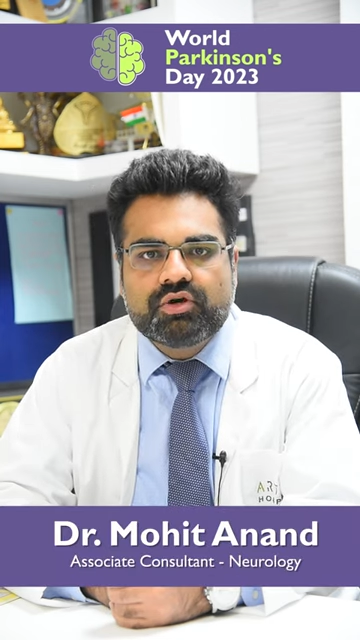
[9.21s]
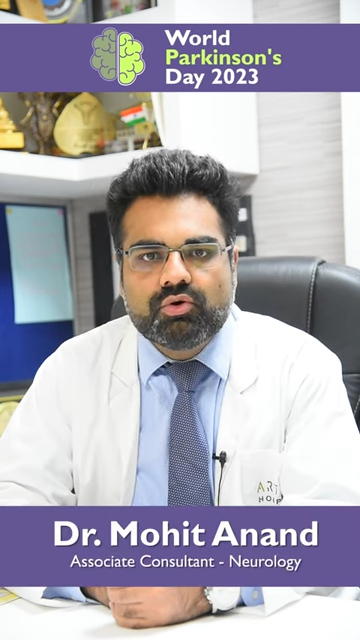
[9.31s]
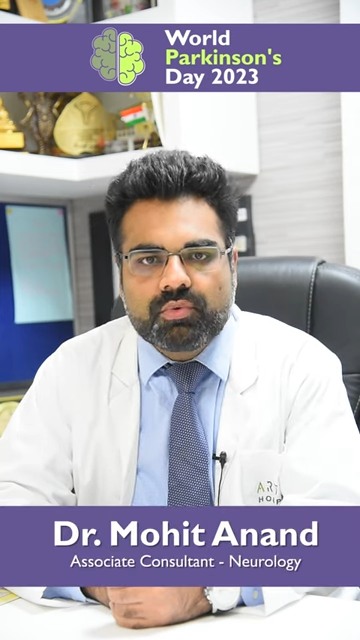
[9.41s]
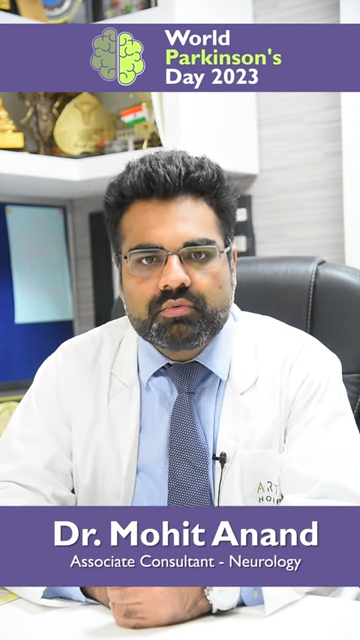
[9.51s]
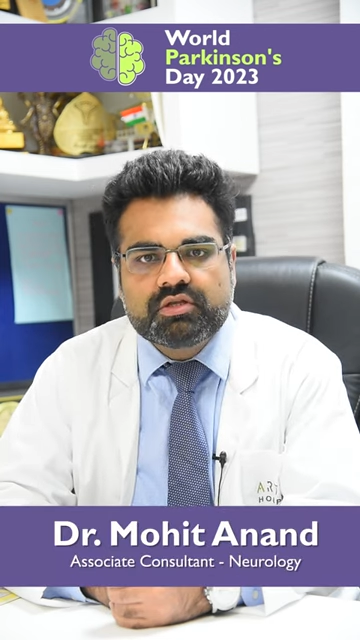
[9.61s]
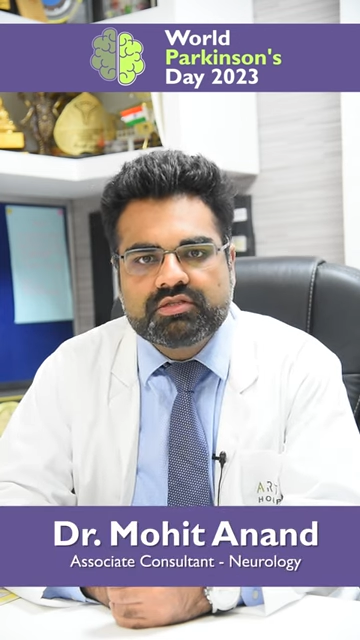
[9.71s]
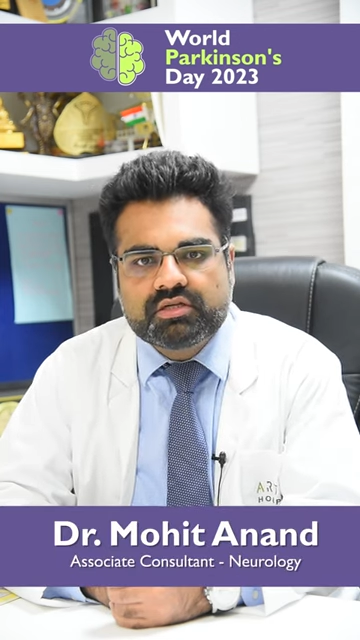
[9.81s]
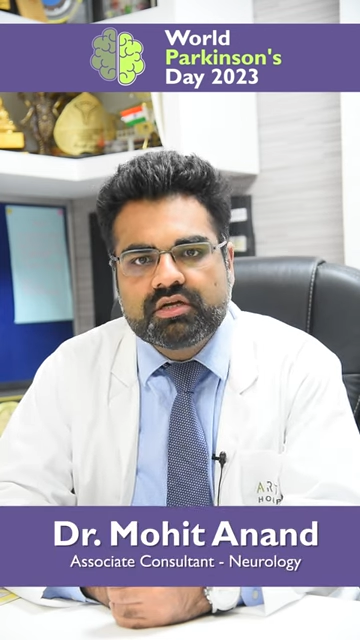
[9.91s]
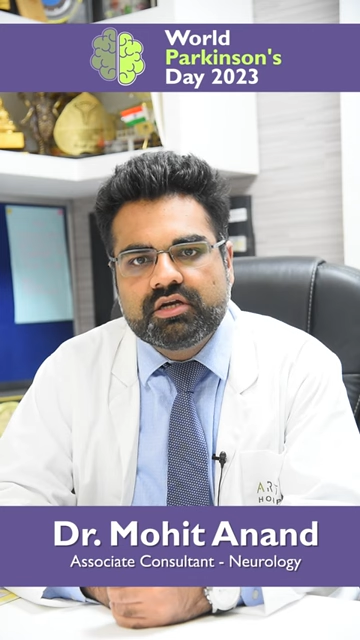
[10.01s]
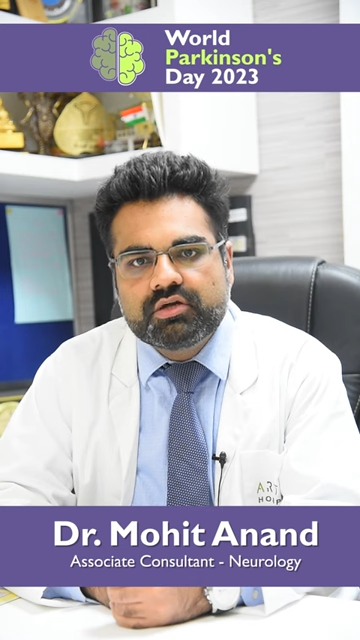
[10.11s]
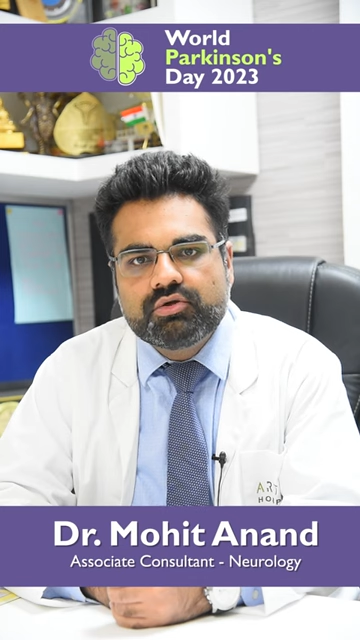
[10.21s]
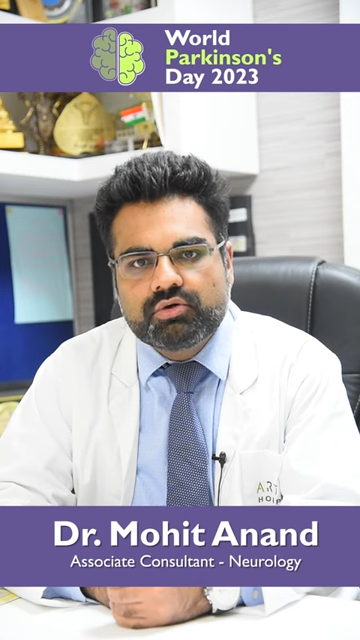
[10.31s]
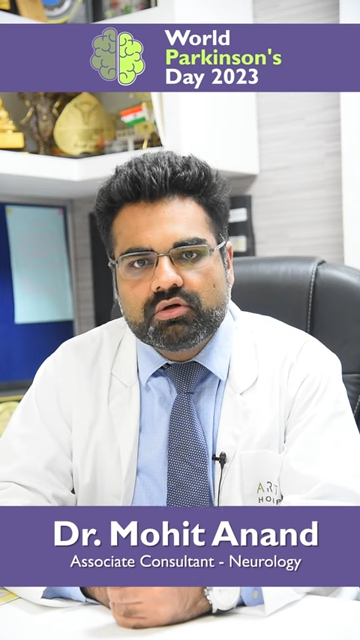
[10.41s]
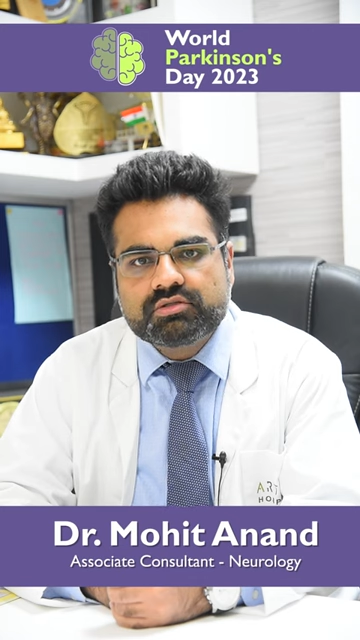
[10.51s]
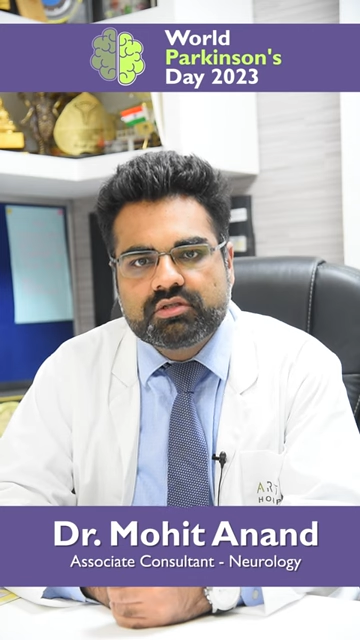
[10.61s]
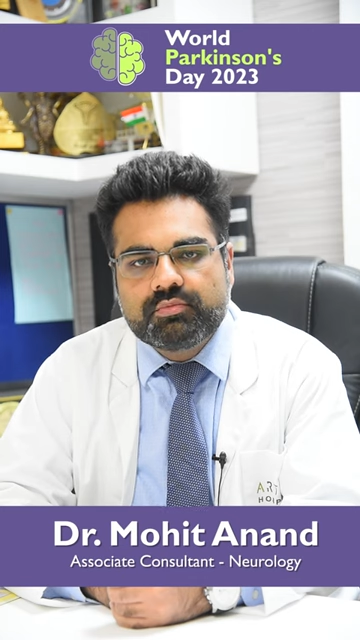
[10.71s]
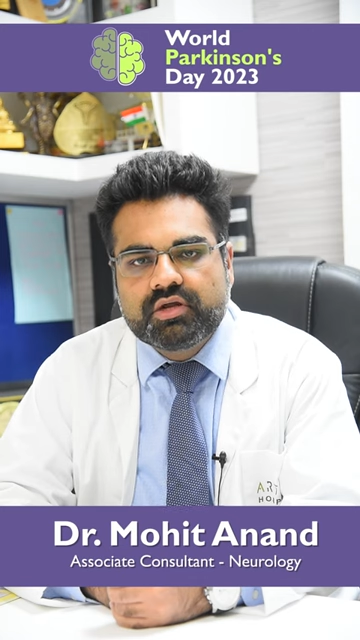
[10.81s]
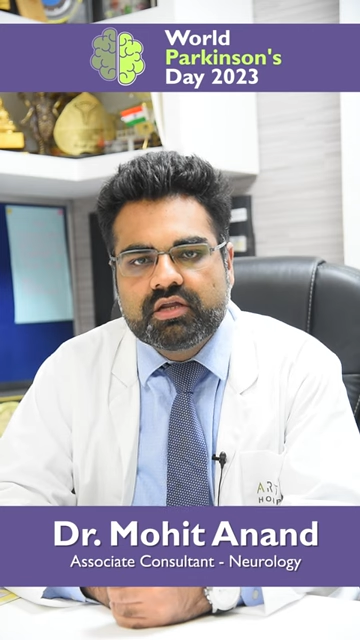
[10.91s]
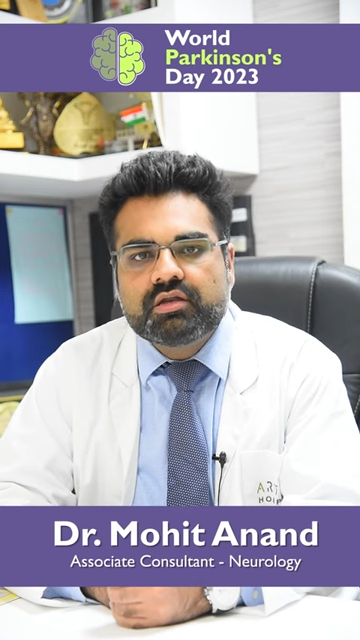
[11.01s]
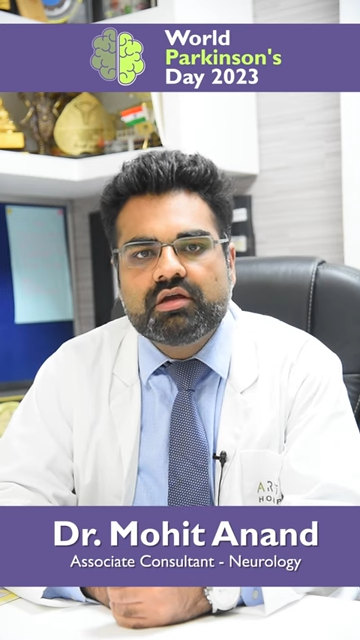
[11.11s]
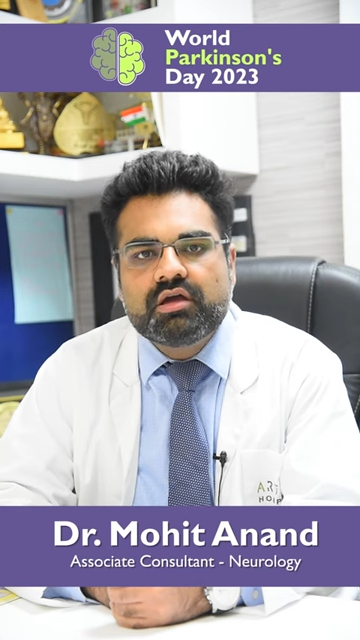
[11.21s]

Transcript: dopamine secreting neurons in the brain.